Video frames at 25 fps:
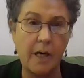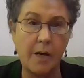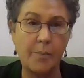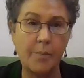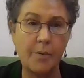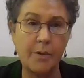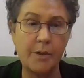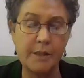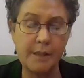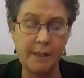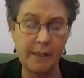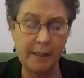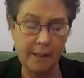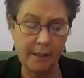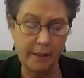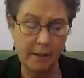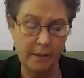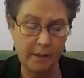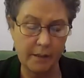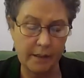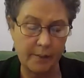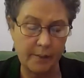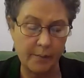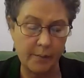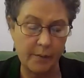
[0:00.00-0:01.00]

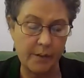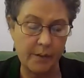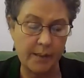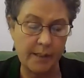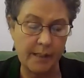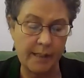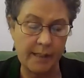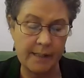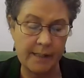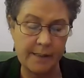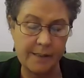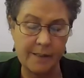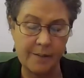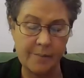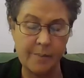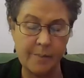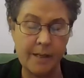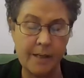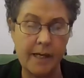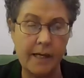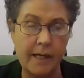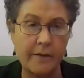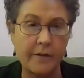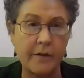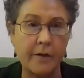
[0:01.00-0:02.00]
particularly with gains in
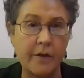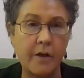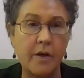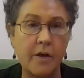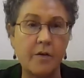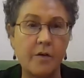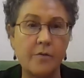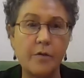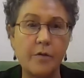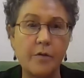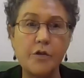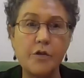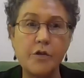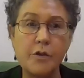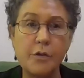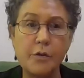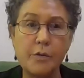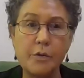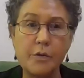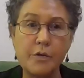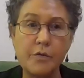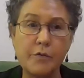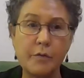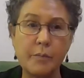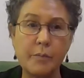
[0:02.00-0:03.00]
math for
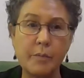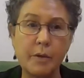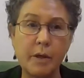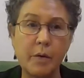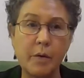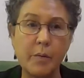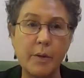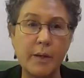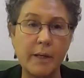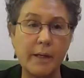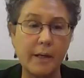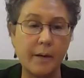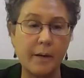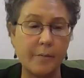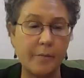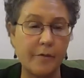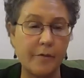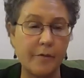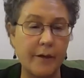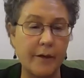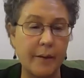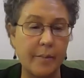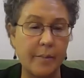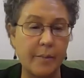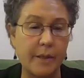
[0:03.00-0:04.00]
students from low-income
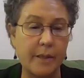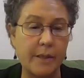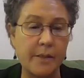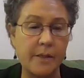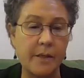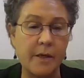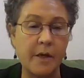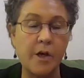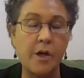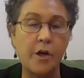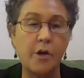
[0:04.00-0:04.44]
families.